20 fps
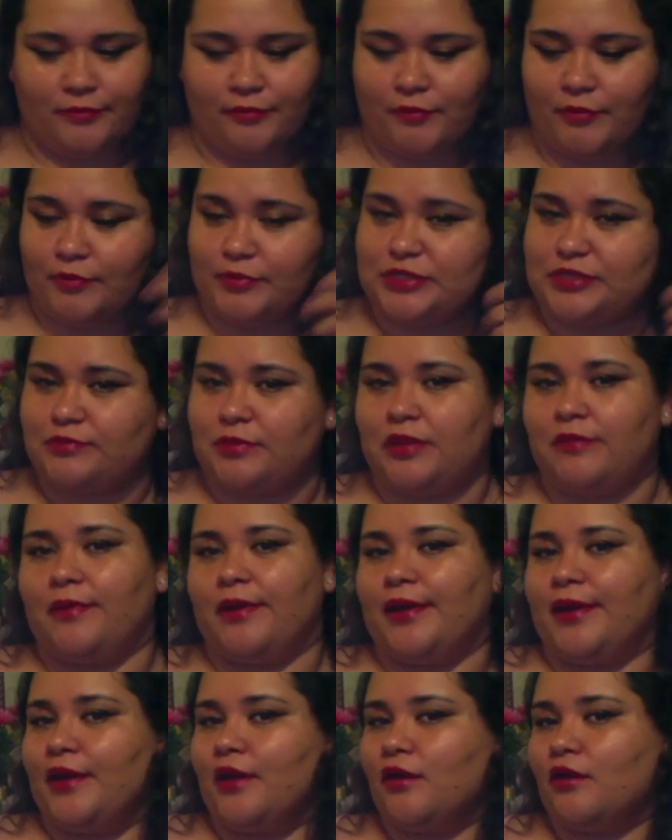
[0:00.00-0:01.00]
Let me smell
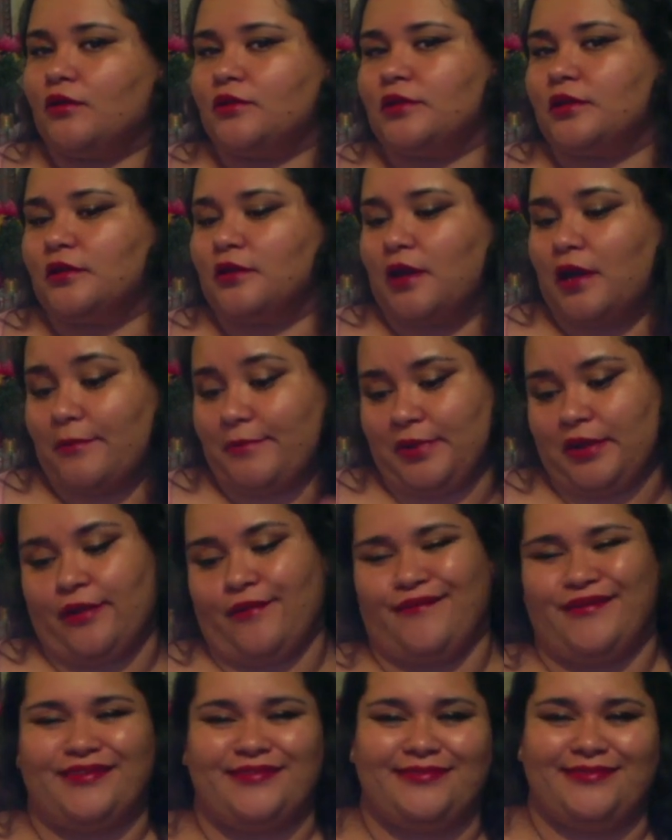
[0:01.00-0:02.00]
my hair all day. I mean, I
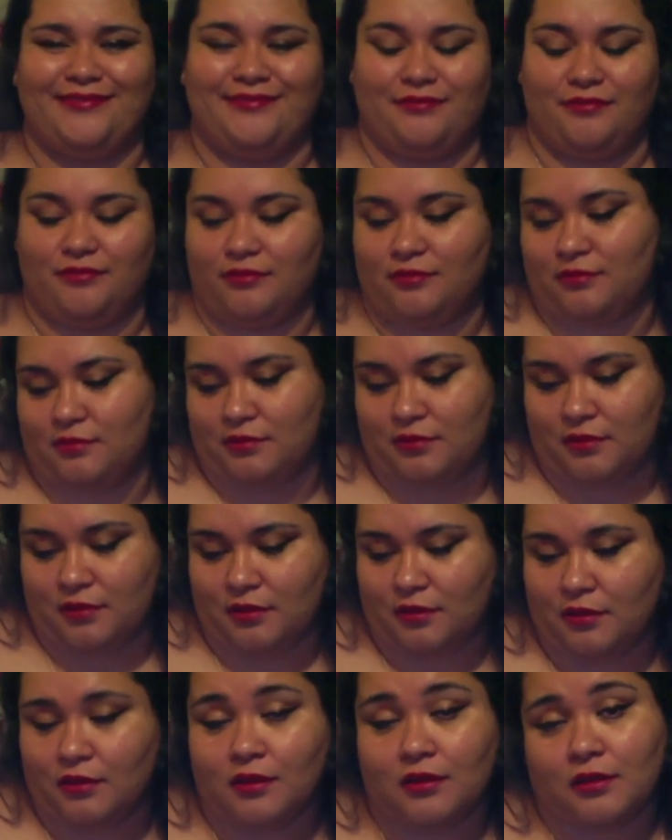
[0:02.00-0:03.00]
already do,
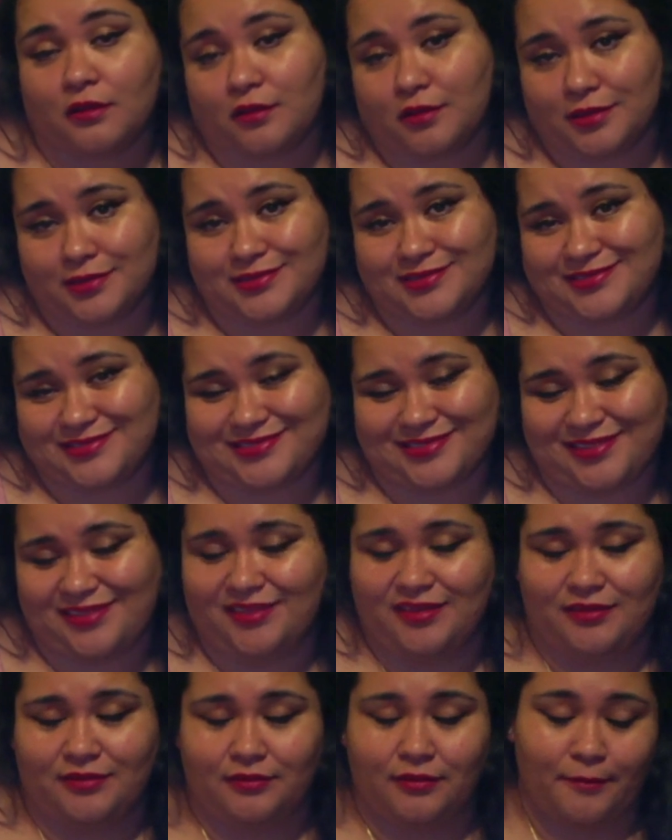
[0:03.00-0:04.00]
cause it's
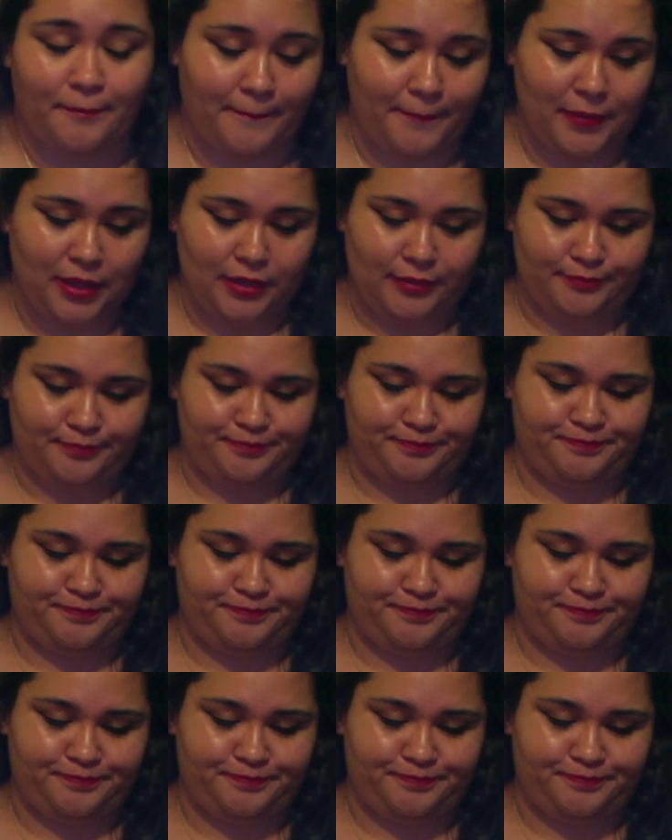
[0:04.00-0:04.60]
clean. But